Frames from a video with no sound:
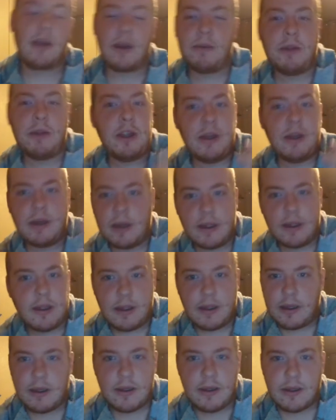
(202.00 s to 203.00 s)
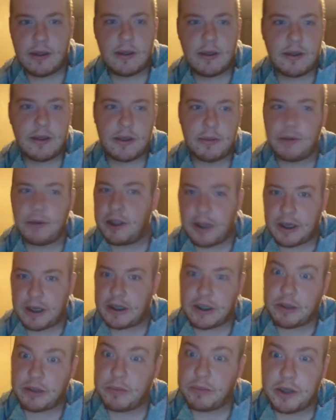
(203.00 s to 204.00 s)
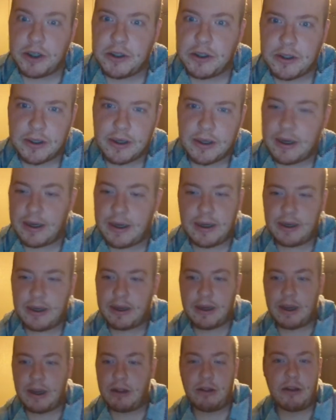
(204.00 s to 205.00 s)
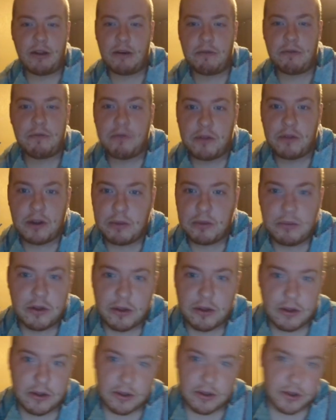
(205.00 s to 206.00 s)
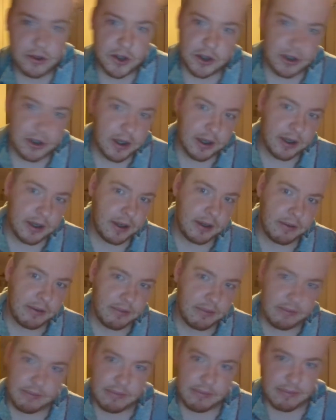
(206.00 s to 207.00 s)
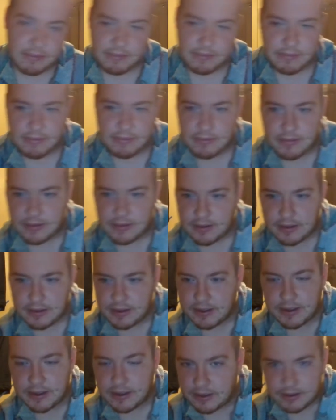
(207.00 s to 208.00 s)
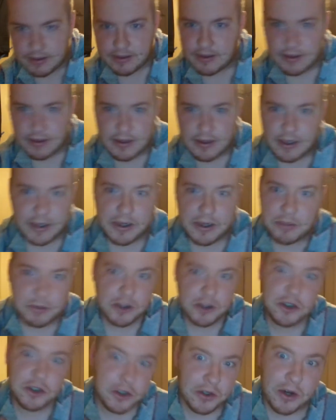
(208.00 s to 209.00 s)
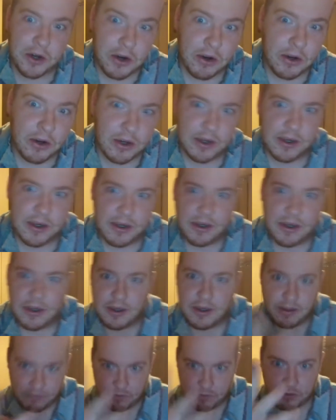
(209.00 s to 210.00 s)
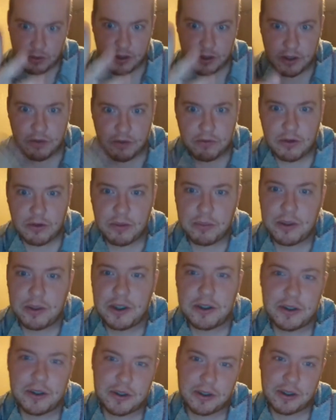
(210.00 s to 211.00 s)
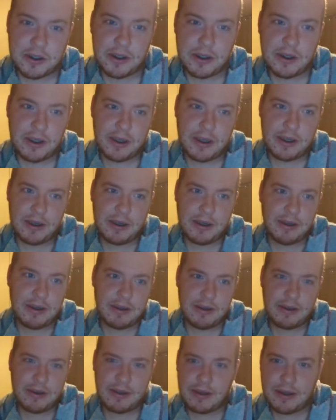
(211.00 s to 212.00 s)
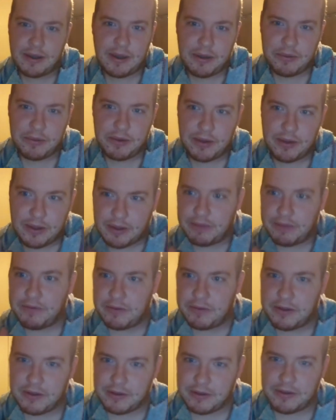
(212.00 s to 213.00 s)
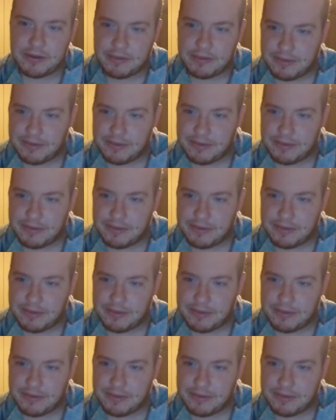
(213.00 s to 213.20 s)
I mean, to me, that's amazing. I, I love flood mythology. I uh, I commission art for different pieces on that, and I would love to.